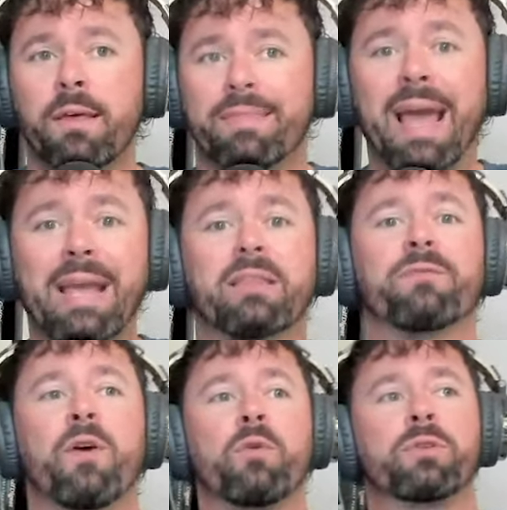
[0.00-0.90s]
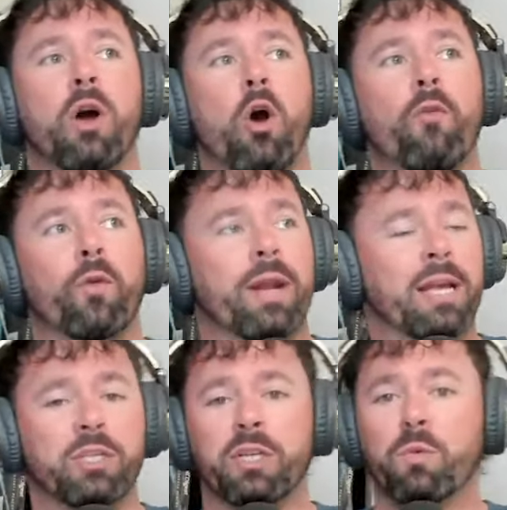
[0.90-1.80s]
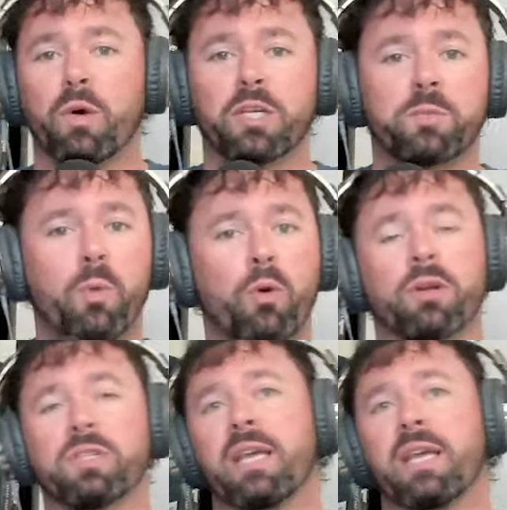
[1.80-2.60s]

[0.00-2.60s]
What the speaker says: Thank the folks over at SG1 Sports.